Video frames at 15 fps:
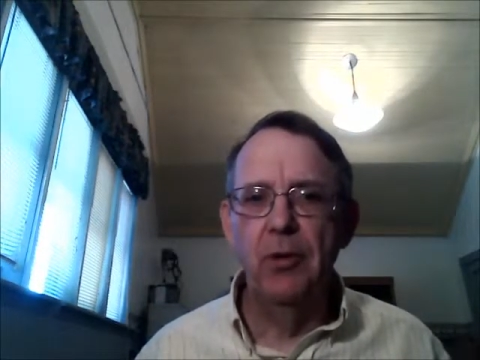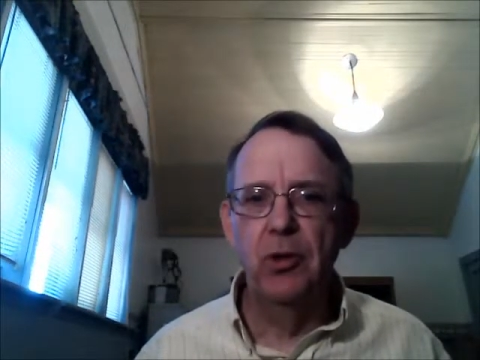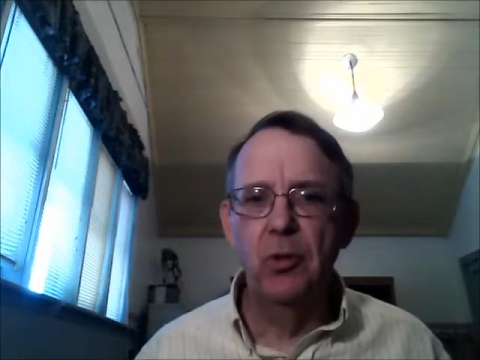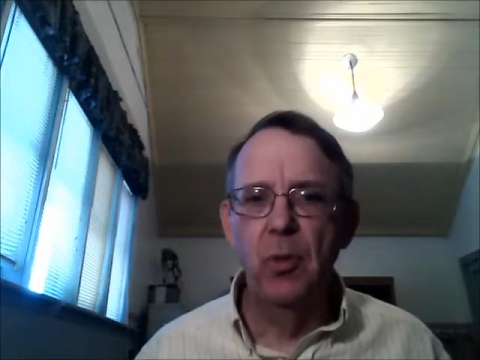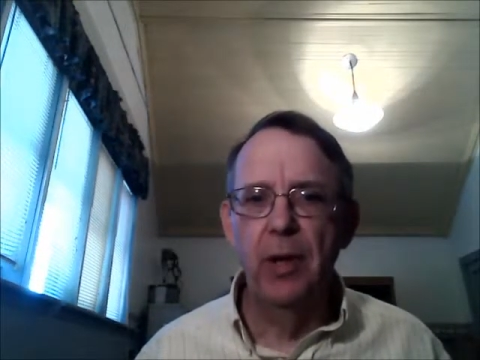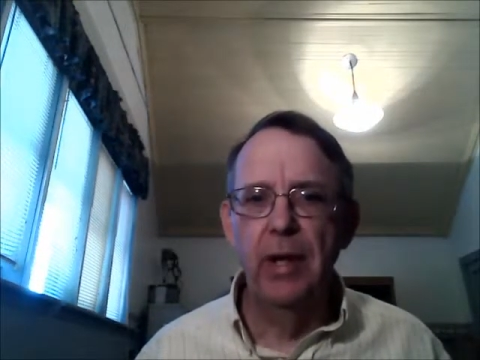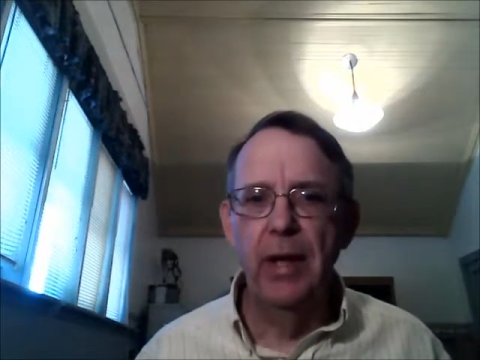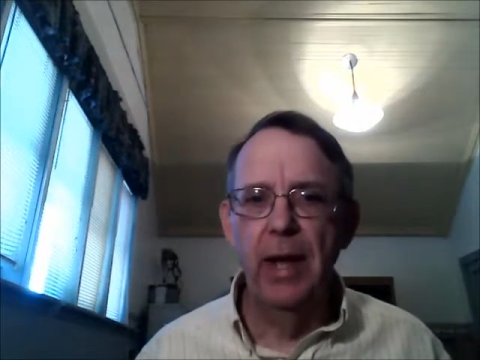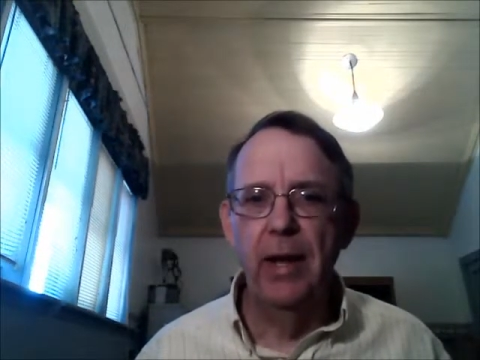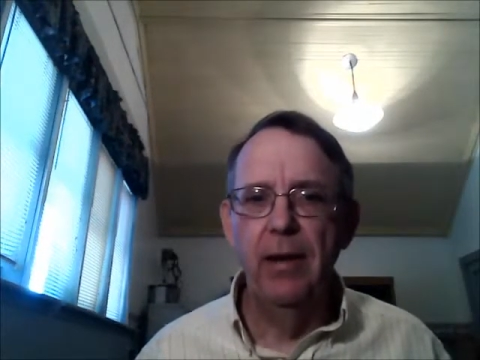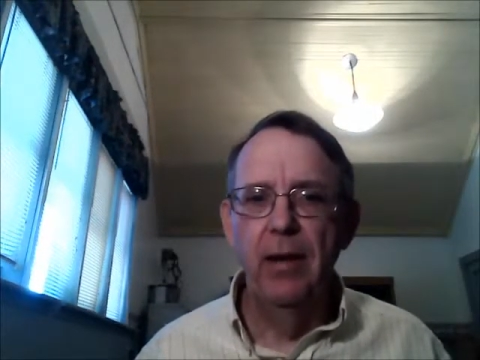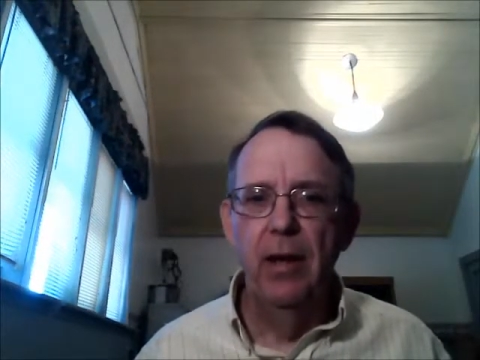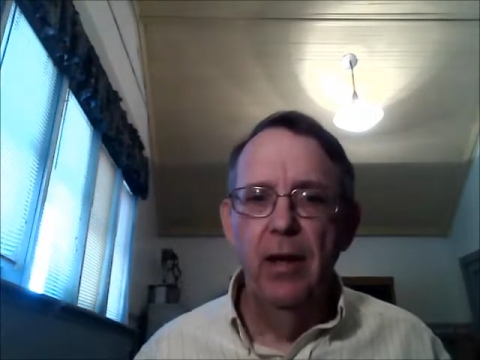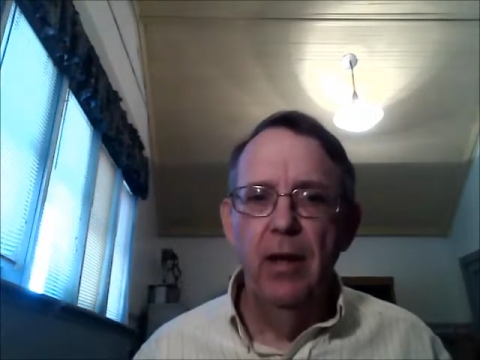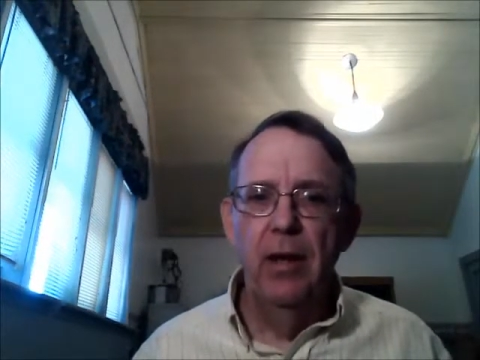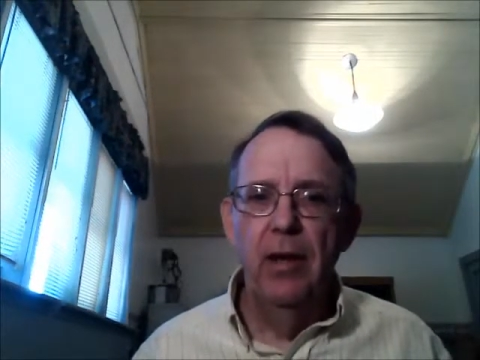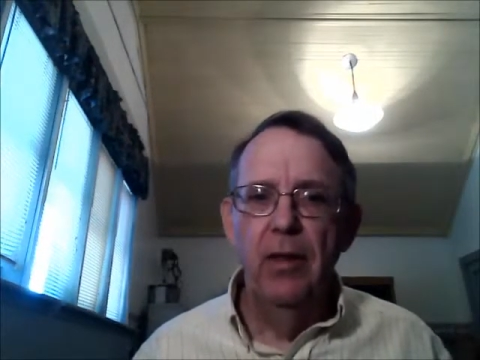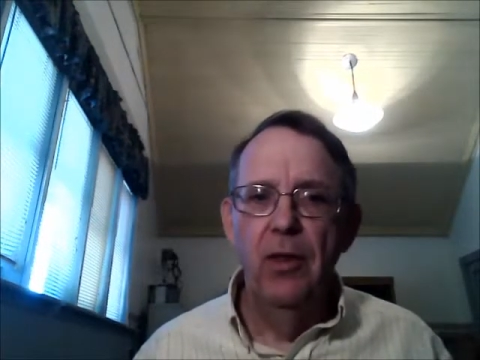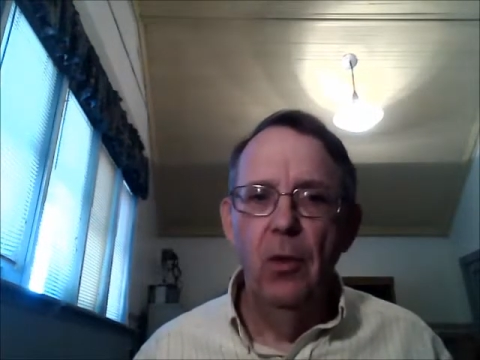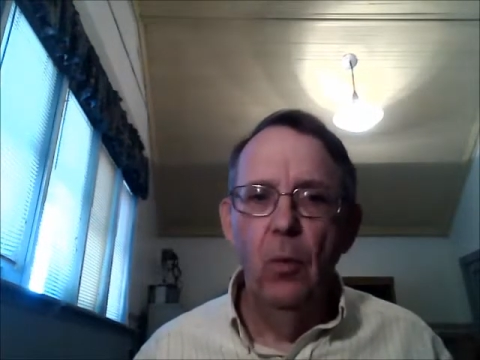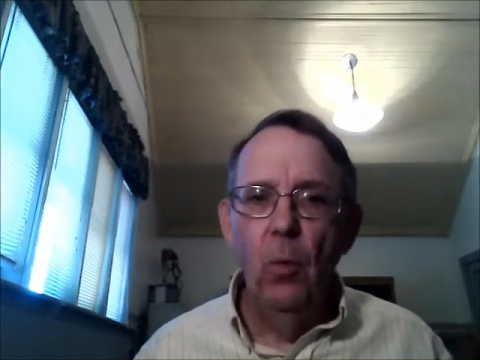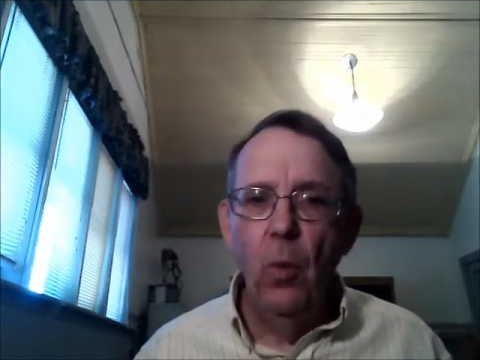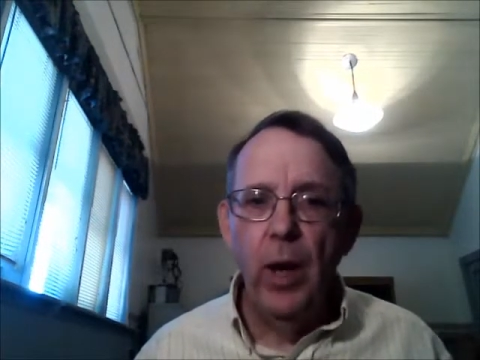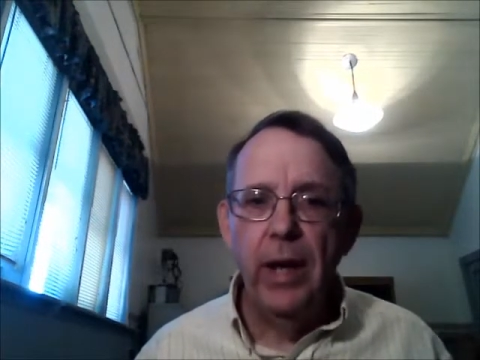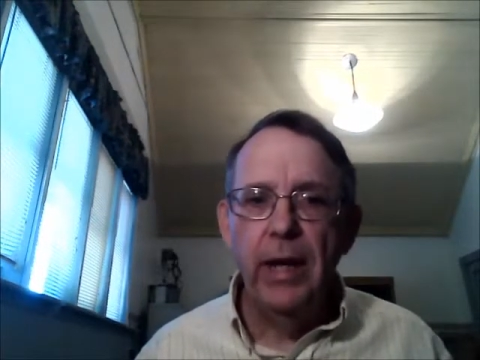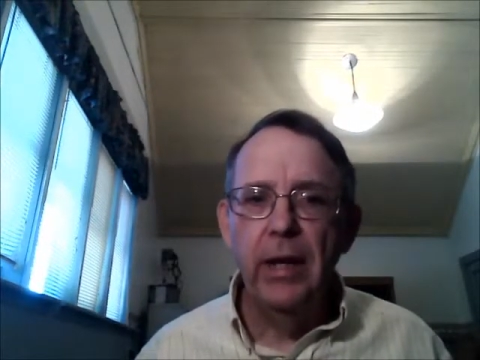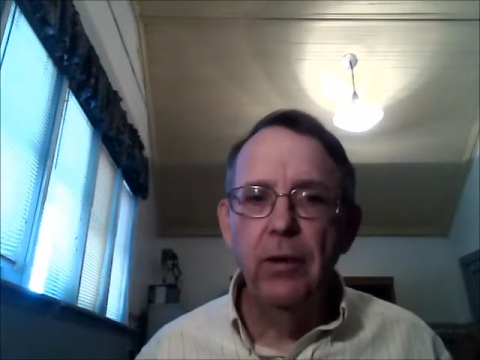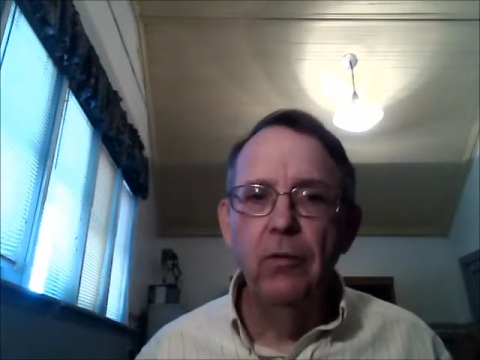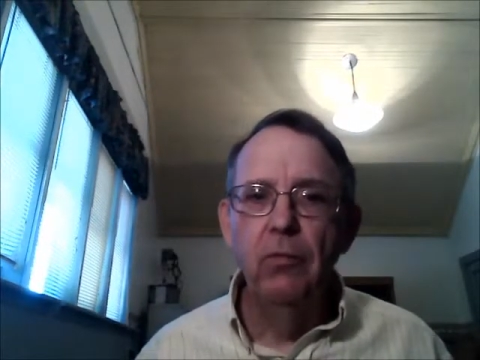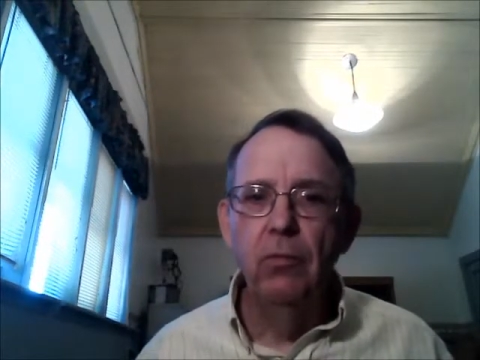28, the
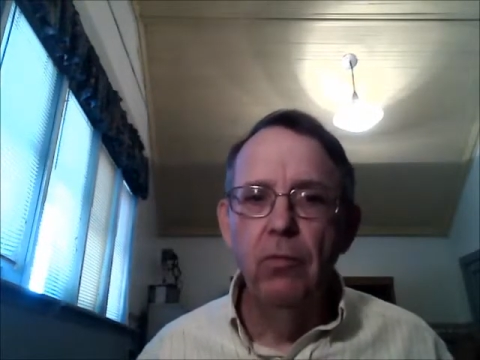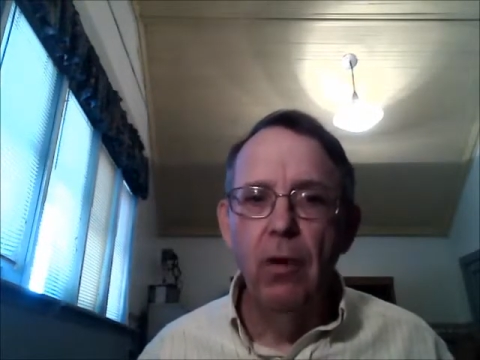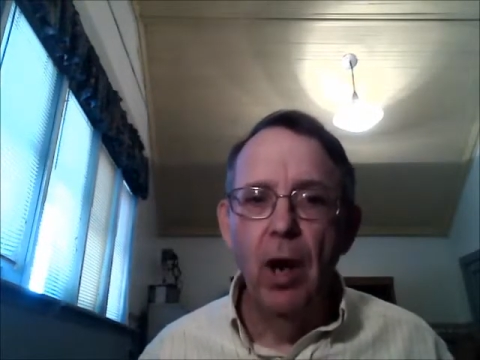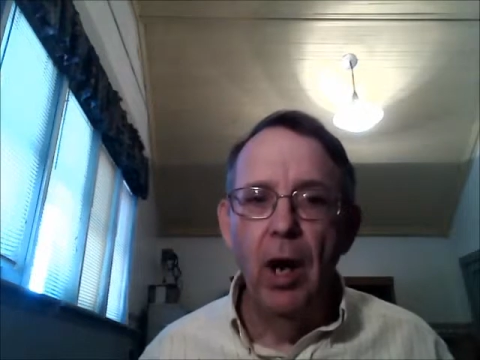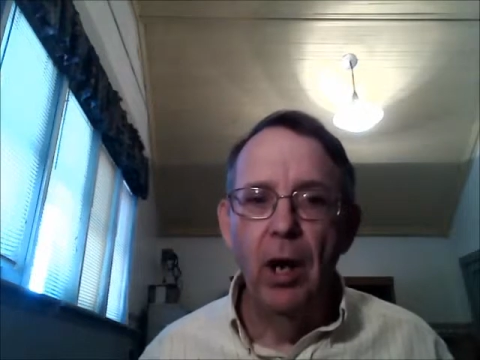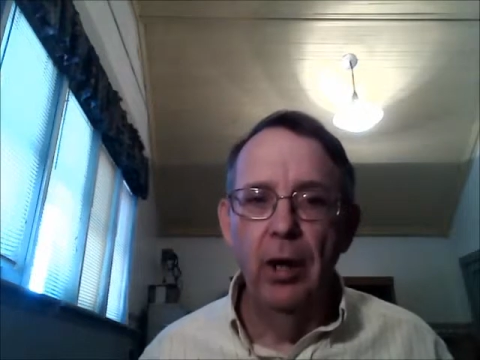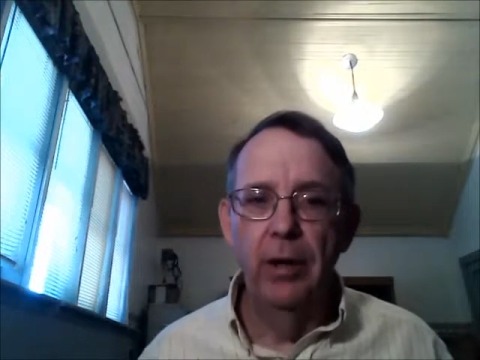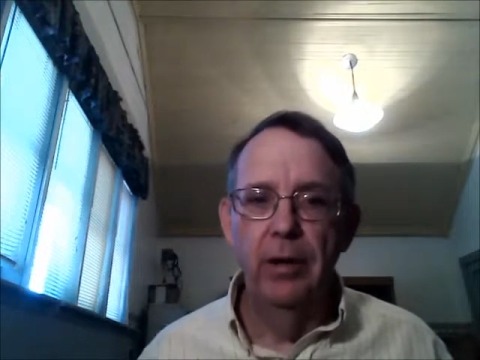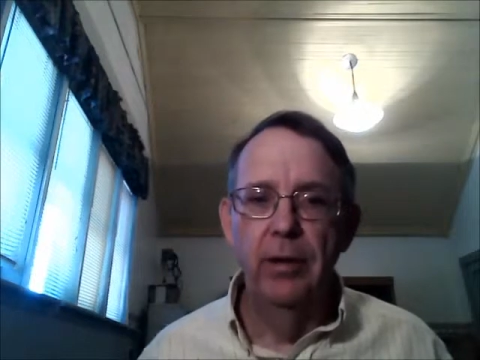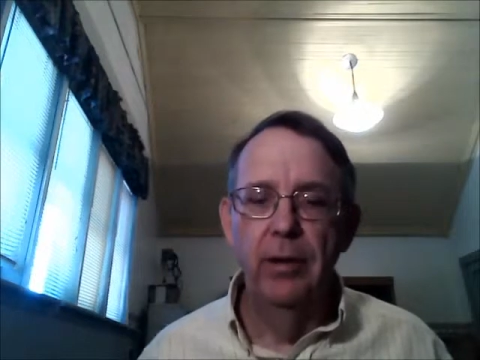wicked run.